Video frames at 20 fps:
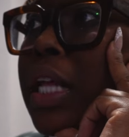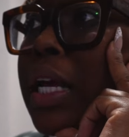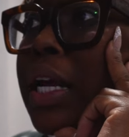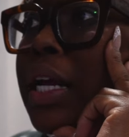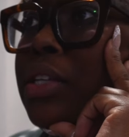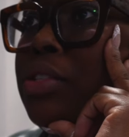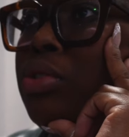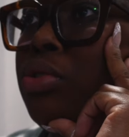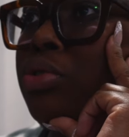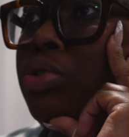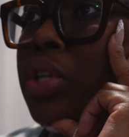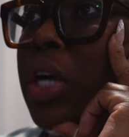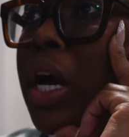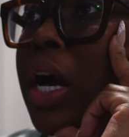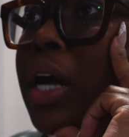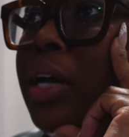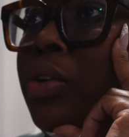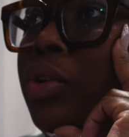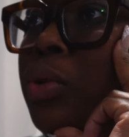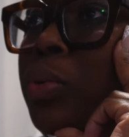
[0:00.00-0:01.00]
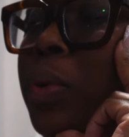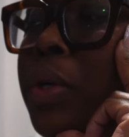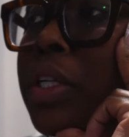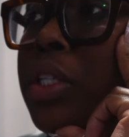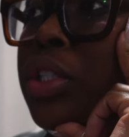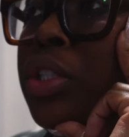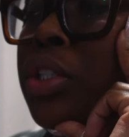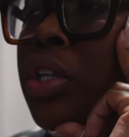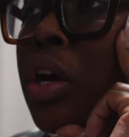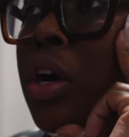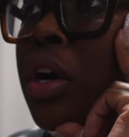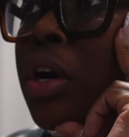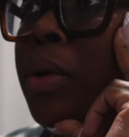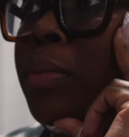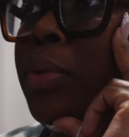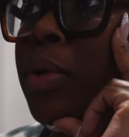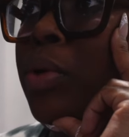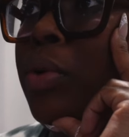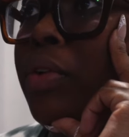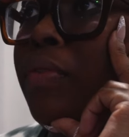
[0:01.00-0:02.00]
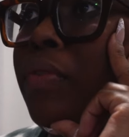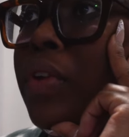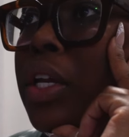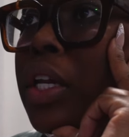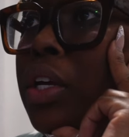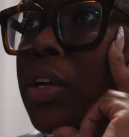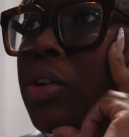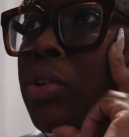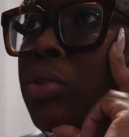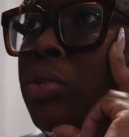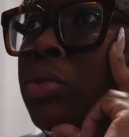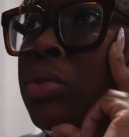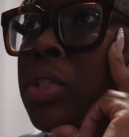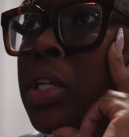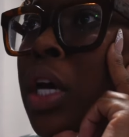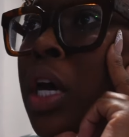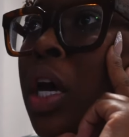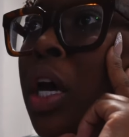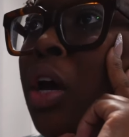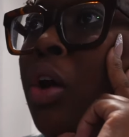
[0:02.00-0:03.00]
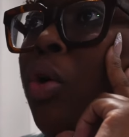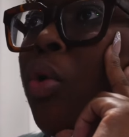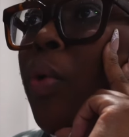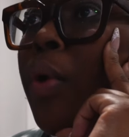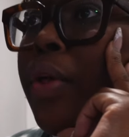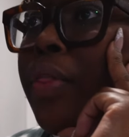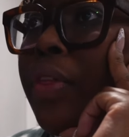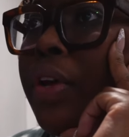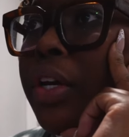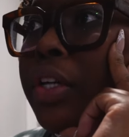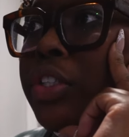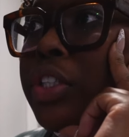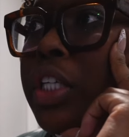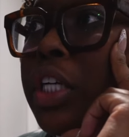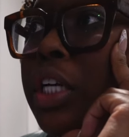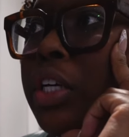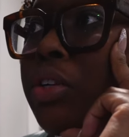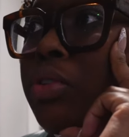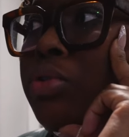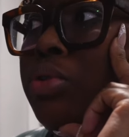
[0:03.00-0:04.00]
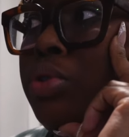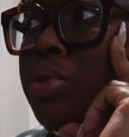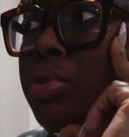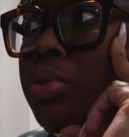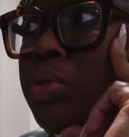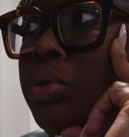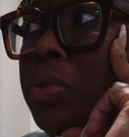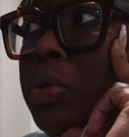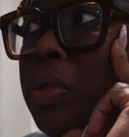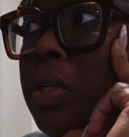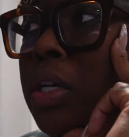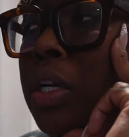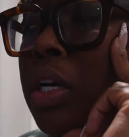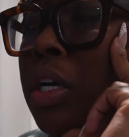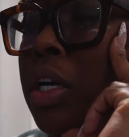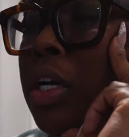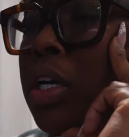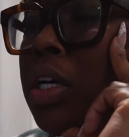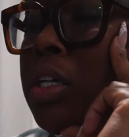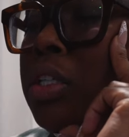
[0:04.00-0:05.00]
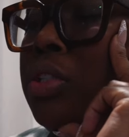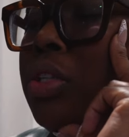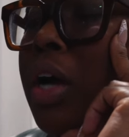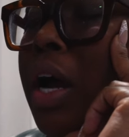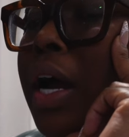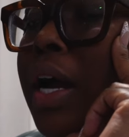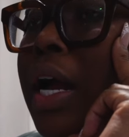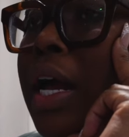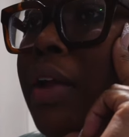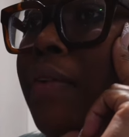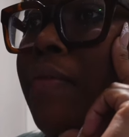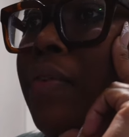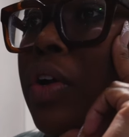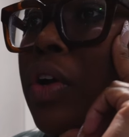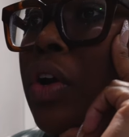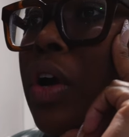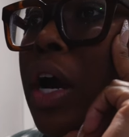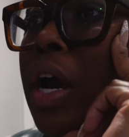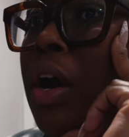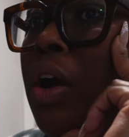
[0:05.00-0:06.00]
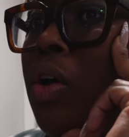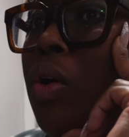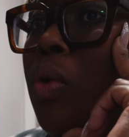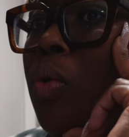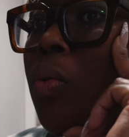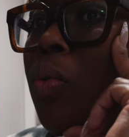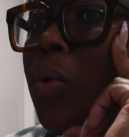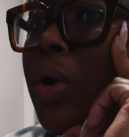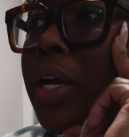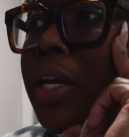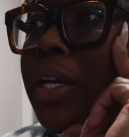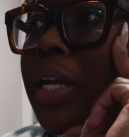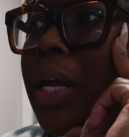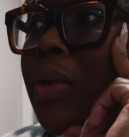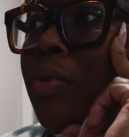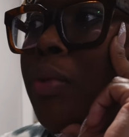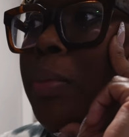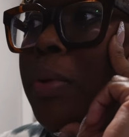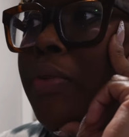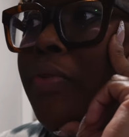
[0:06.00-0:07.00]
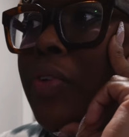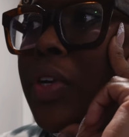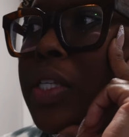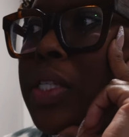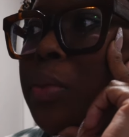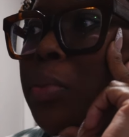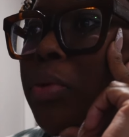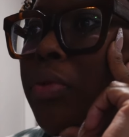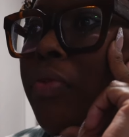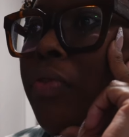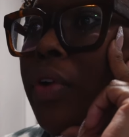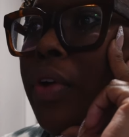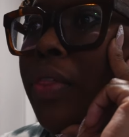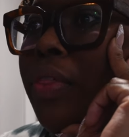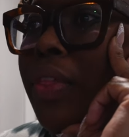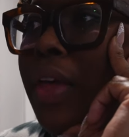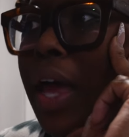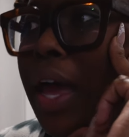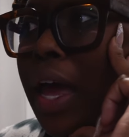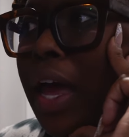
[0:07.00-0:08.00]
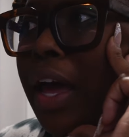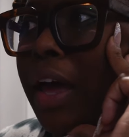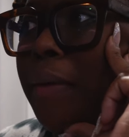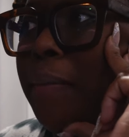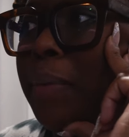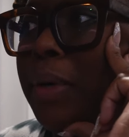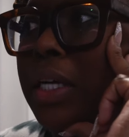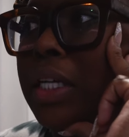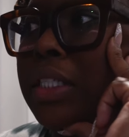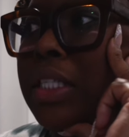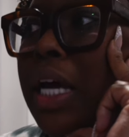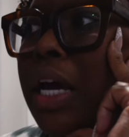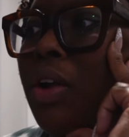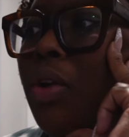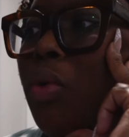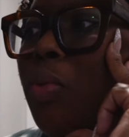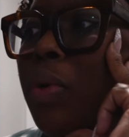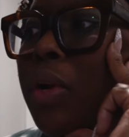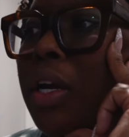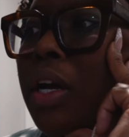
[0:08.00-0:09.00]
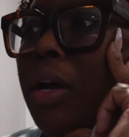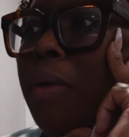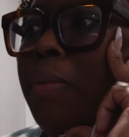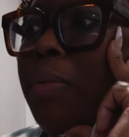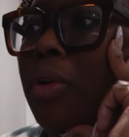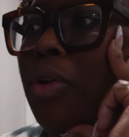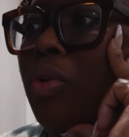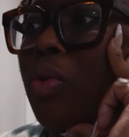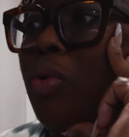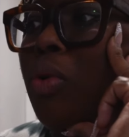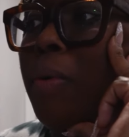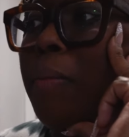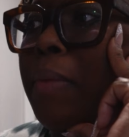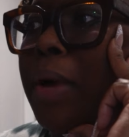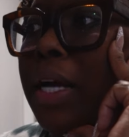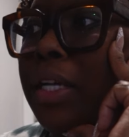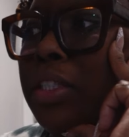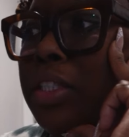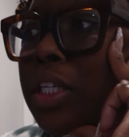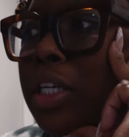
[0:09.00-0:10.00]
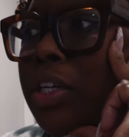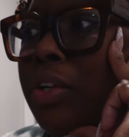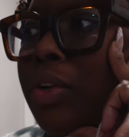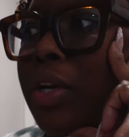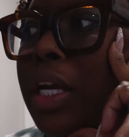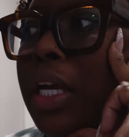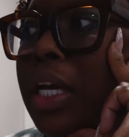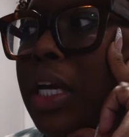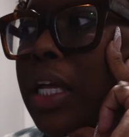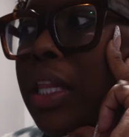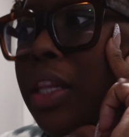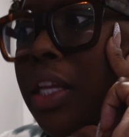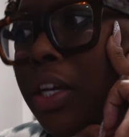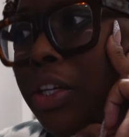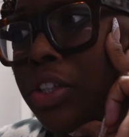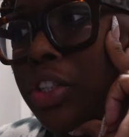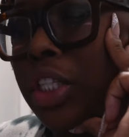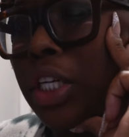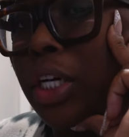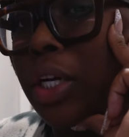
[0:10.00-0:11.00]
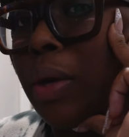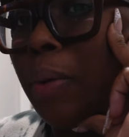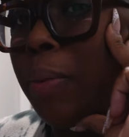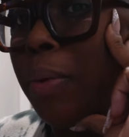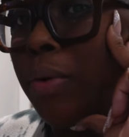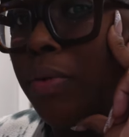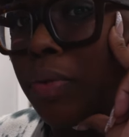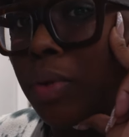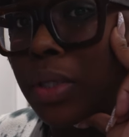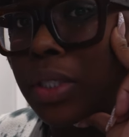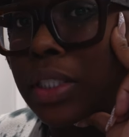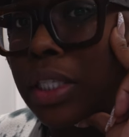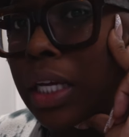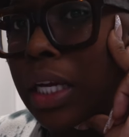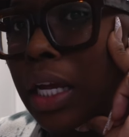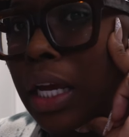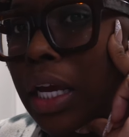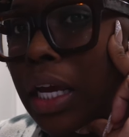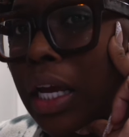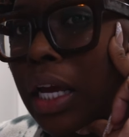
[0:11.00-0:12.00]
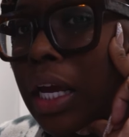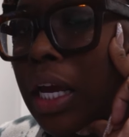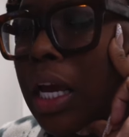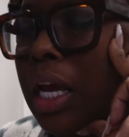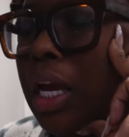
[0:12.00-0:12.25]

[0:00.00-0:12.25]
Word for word: like I told y'all, I do want to start uploading videos on their channel too so I got to figure out what day will be feasible for that because I don't want to upload on my channel and their channel both on Sunday.